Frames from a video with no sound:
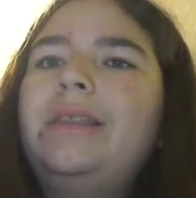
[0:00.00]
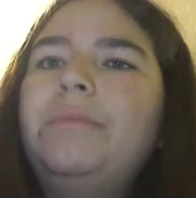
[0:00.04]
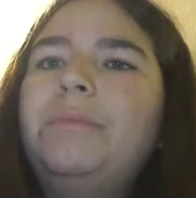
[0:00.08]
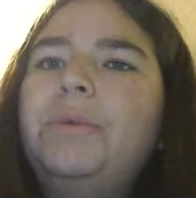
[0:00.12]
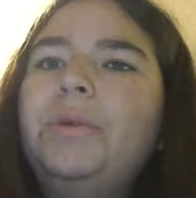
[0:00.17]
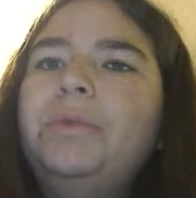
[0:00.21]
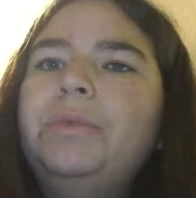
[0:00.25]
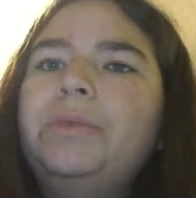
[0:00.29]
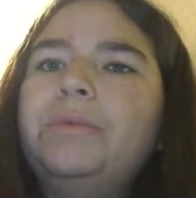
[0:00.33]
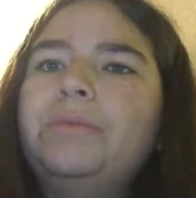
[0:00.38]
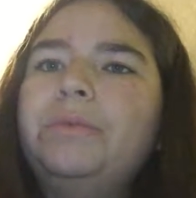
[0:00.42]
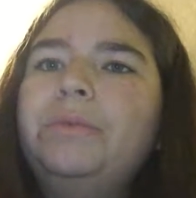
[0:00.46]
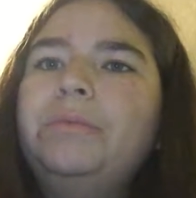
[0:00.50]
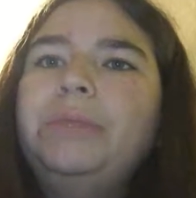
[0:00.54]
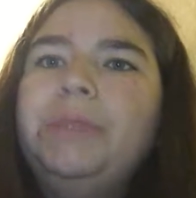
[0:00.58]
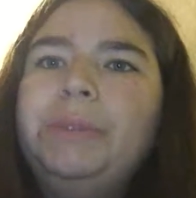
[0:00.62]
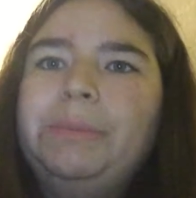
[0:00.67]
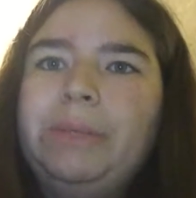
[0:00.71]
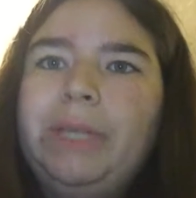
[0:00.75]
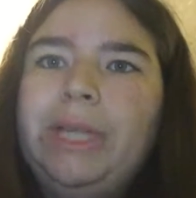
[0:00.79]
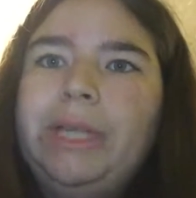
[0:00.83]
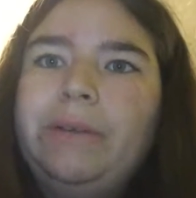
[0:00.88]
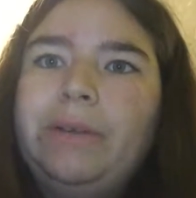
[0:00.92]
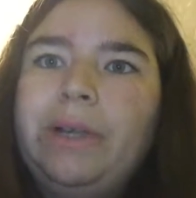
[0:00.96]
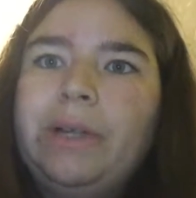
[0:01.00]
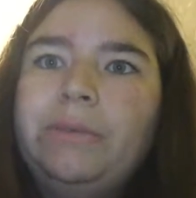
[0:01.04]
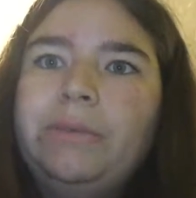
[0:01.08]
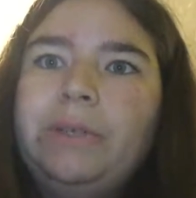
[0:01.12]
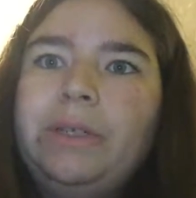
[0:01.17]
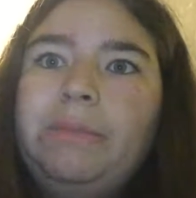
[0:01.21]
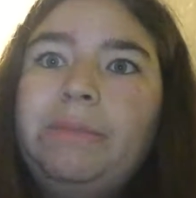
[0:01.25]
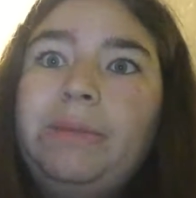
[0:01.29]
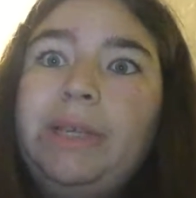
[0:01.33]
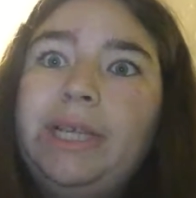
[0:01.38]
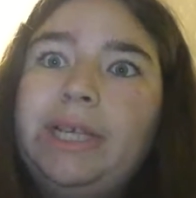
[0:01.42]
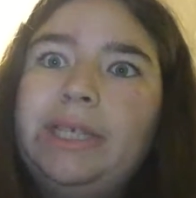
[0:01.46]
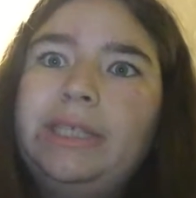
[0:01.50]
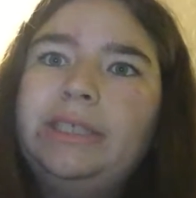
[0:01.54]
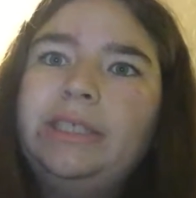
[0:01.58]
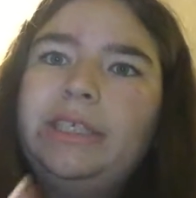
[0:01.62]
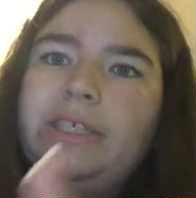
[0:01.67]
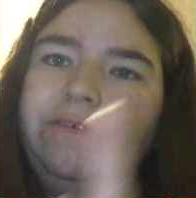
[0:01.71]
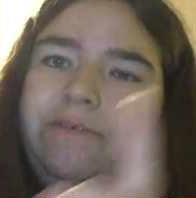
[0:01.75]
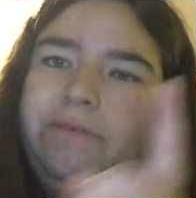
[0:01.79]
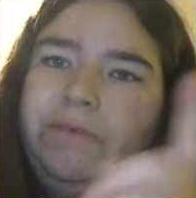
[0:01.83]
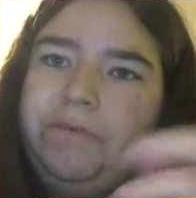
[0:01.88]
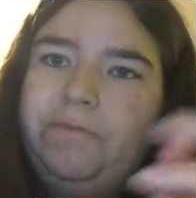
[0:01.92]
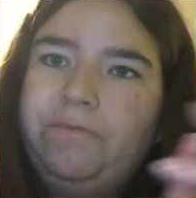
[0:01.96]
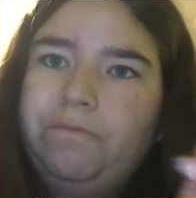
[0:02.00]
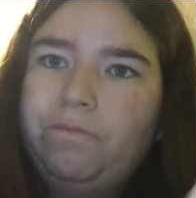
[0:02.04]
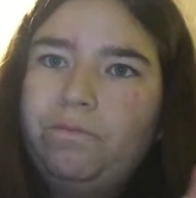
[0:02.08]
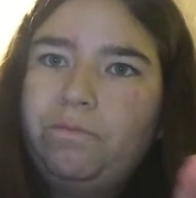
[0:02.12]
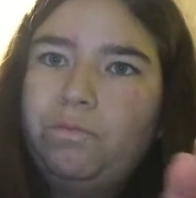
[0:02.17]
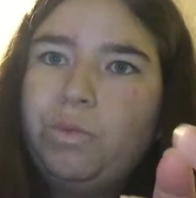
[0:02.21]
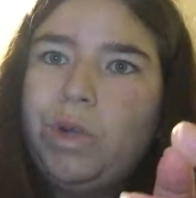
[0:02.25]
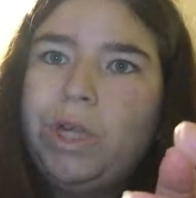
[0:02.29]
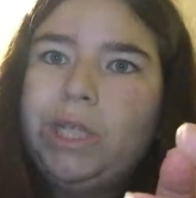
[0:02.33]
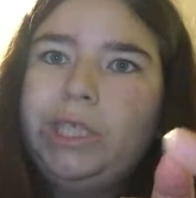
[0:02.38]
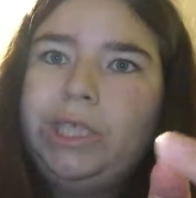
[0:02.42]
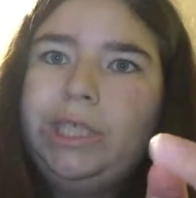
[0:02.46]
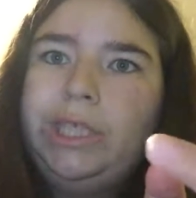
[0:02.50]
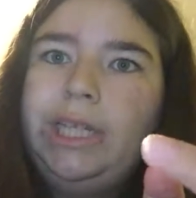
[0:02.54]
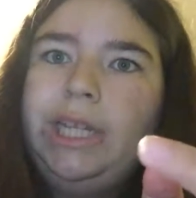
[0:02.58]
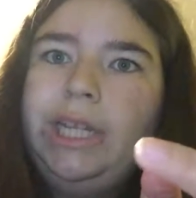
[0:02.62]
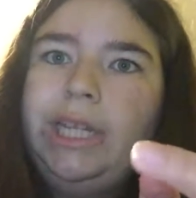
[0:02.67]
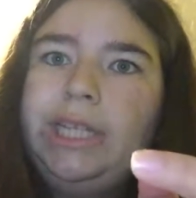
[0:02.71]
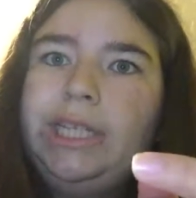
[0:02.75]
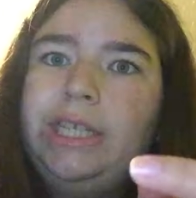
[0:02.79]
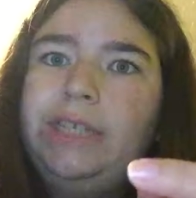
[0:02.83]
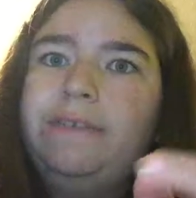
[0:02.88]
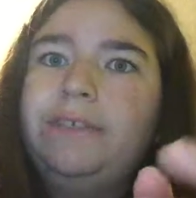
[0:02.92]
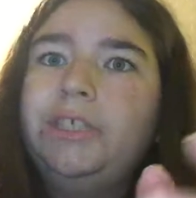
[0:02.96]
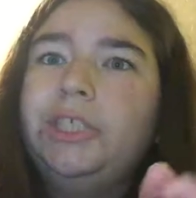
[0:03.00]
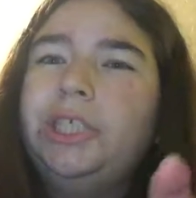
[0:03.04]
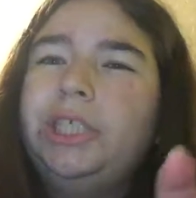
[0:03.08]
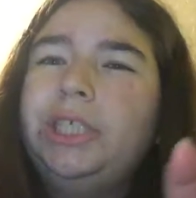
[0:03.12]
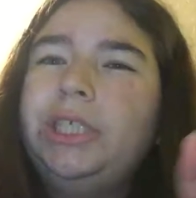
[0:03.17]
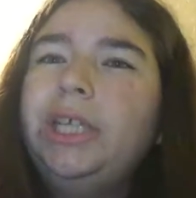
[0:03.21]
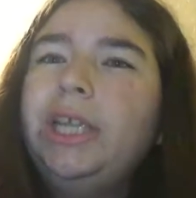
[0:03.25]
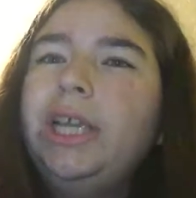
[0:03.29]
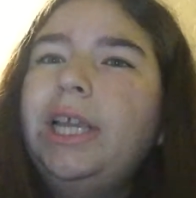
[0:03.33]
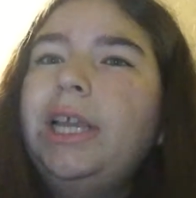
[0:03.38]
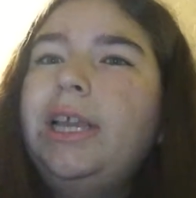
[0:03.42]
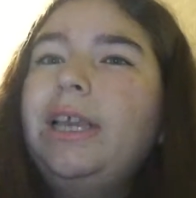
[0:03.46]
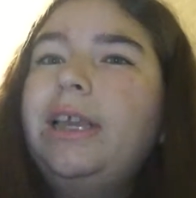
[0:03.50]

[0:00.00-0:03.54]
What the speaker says: the most room to play around with because if you've watched the Disney version,